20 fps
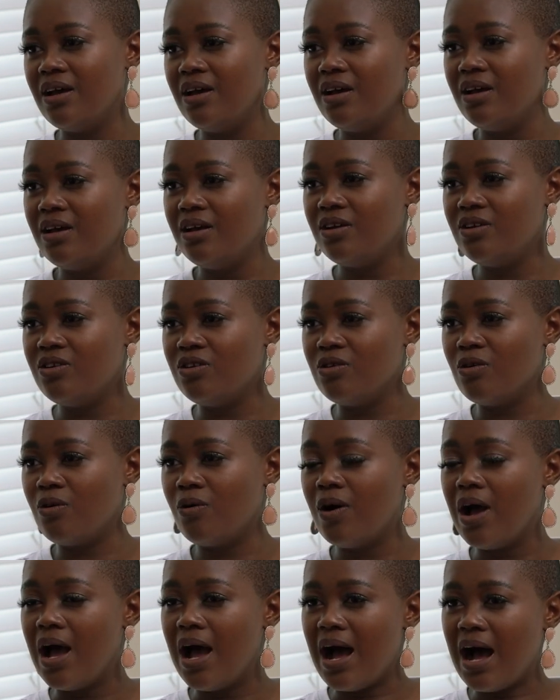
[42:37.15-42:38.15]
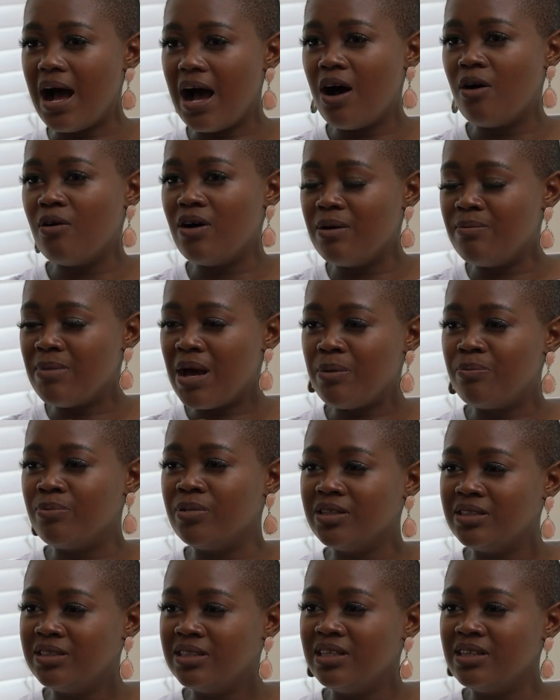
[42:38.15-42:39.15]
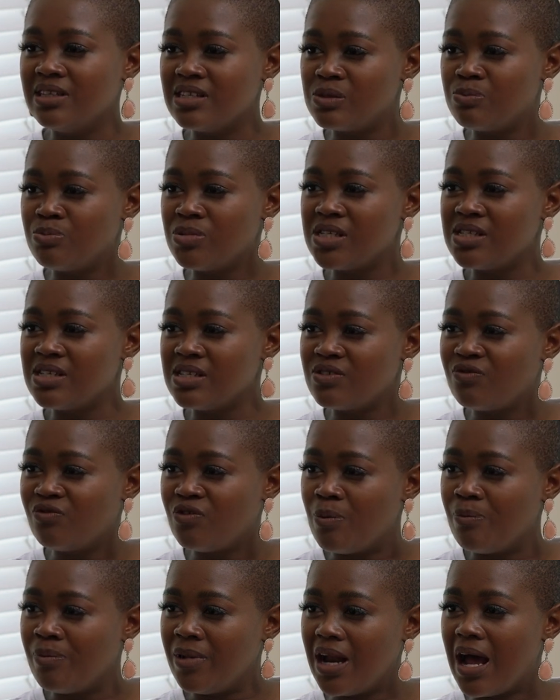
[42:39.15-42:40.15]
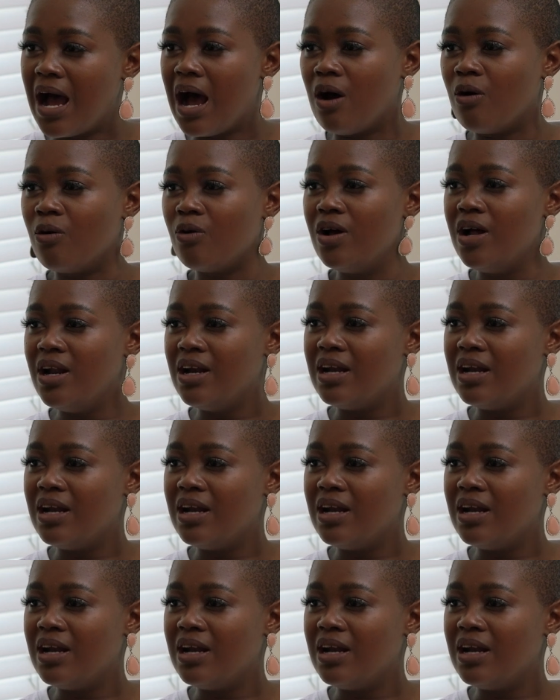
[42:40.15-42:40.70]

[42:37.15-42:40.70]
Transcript: You know, how am I building this business from now